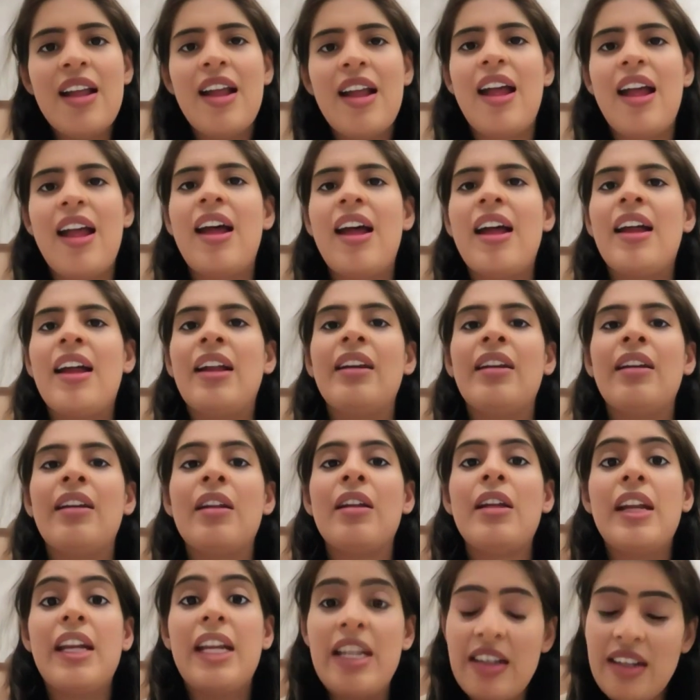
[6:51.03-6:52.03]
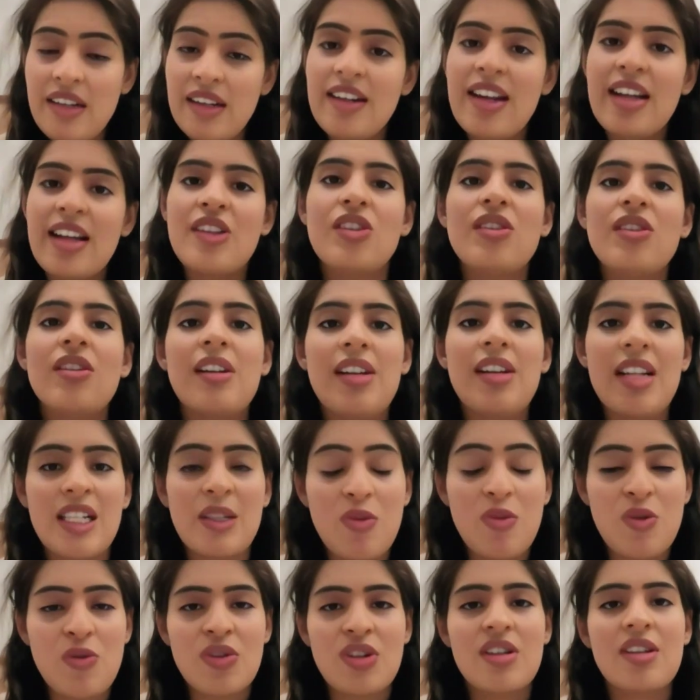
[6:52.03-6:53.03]
and international
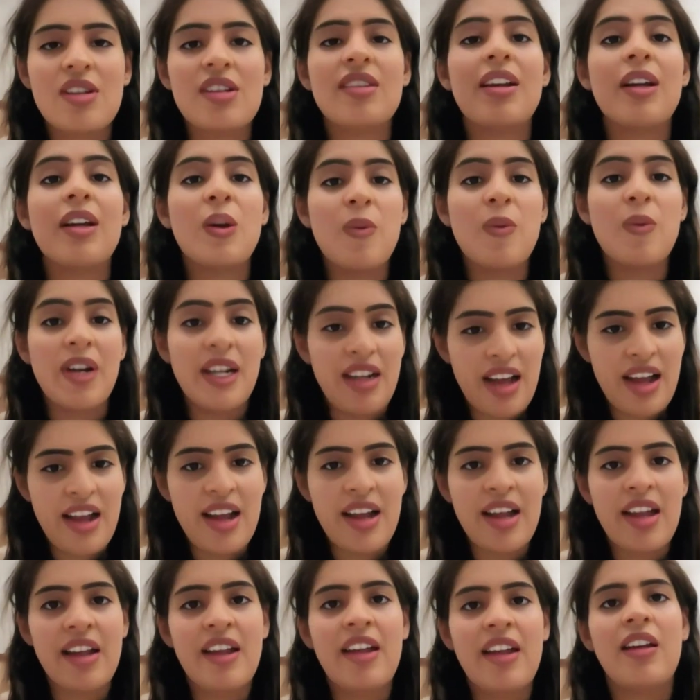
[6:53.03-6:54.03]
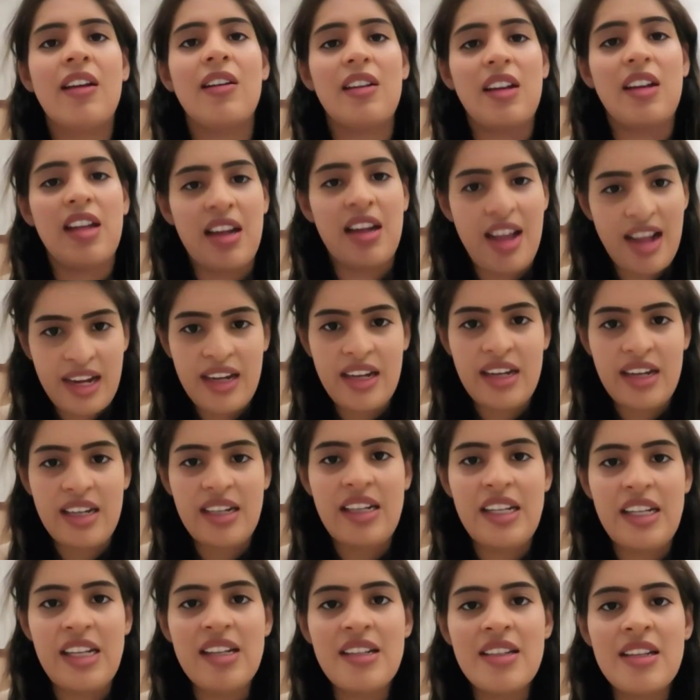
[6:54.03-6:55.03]
exposures are quite high in
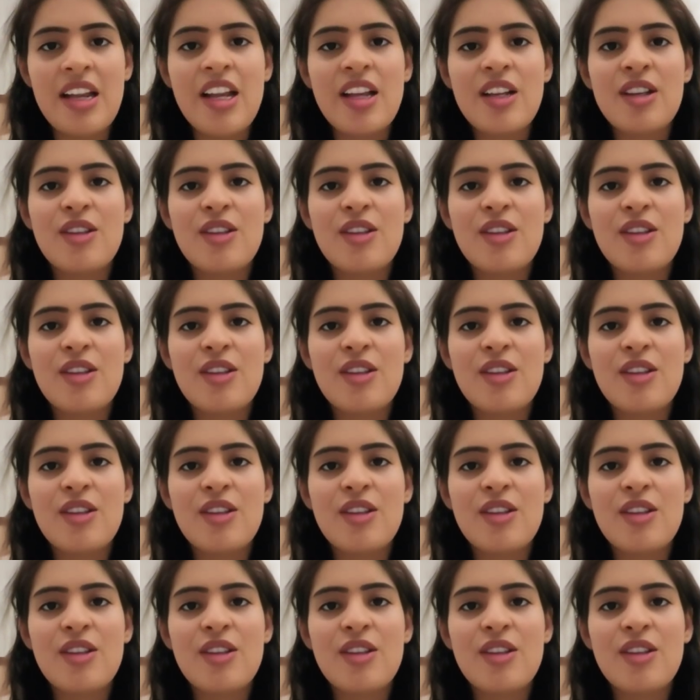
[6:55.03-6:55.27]
IITs.